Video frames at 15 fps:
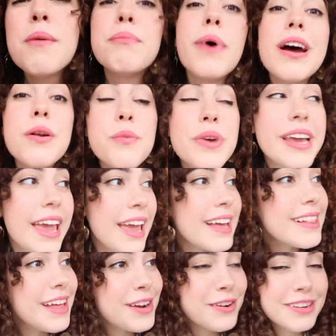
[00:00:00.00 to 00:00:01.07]
but we
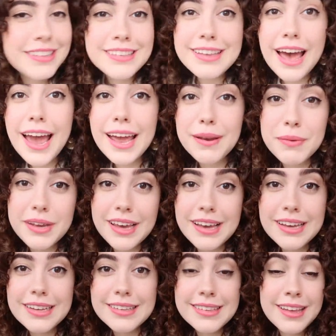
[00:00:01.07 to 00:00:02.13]
can't let her inside
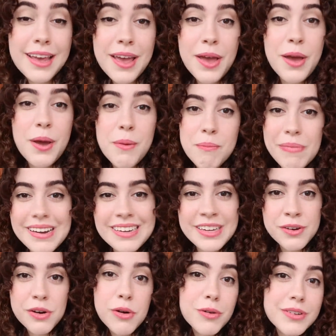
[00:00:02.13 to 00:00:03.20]
because my
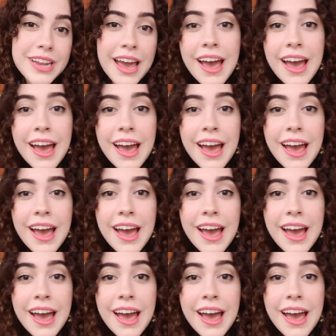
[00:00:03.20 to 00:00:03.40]
dear old